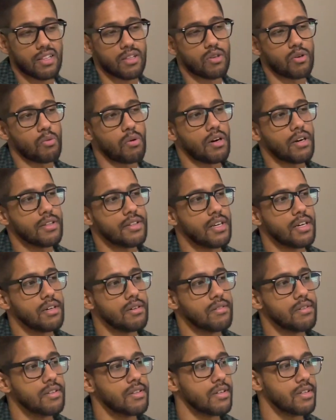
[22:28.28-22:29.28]
while now,
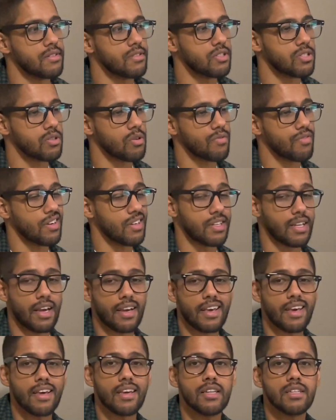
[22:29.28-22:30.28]
like just over a
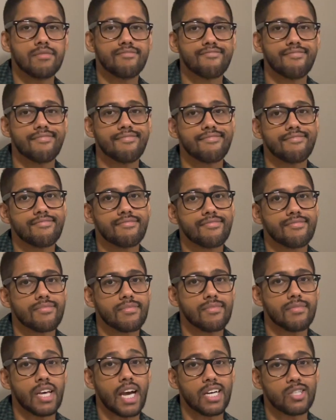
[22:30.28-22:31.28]
decade,
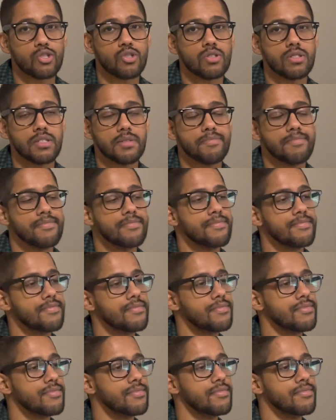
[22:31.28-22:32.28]
naturally.
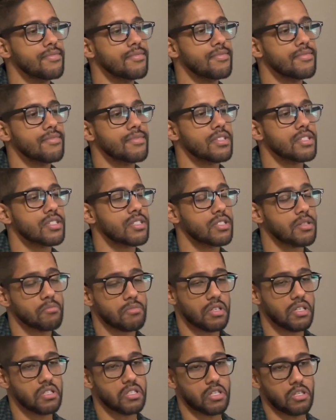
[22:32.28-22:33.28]
Some
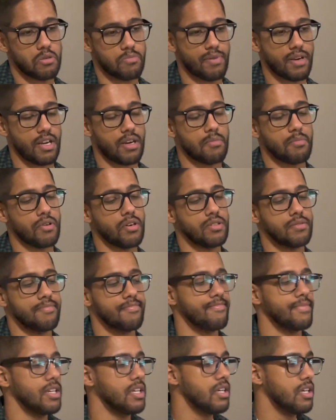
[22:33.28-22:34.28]
things that you pick up on.
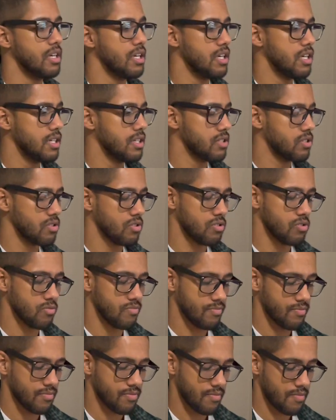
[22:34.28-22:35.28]
So
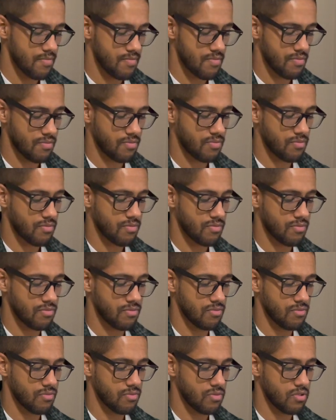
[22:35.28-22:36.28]

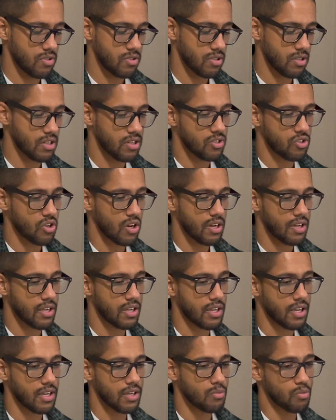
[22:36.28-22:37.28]
I'm just gonna try
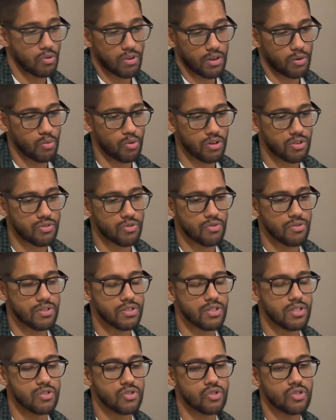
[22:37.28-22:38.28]
to work through
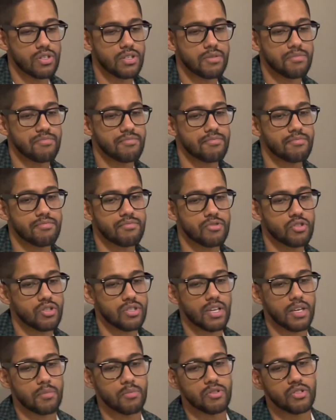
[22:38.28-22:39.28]
this injury. Should
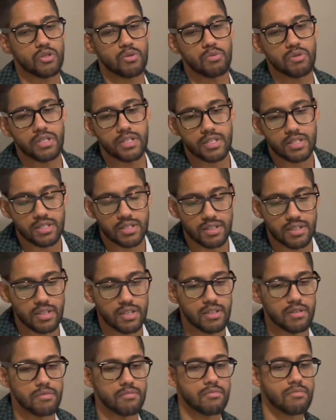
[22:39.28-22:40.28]
take me 2 weeks, and
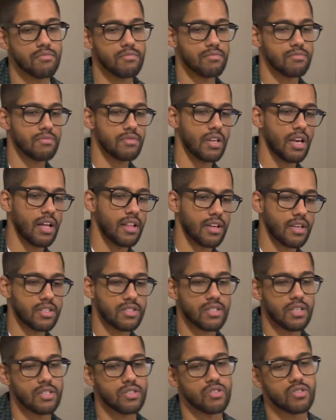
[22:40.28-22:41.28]
then yeah, like I
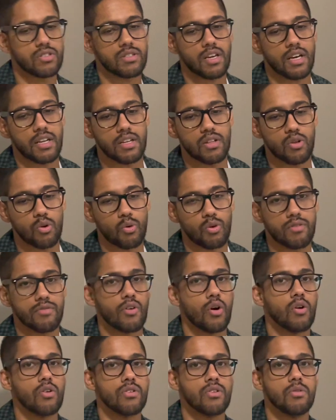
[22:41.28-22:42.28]
said, just kind of lower
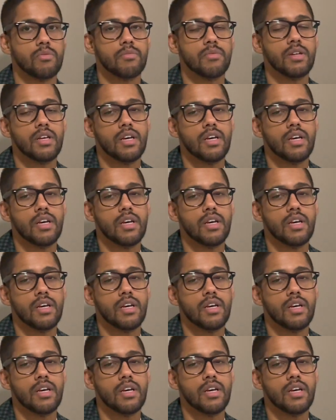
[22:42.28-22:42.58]
volume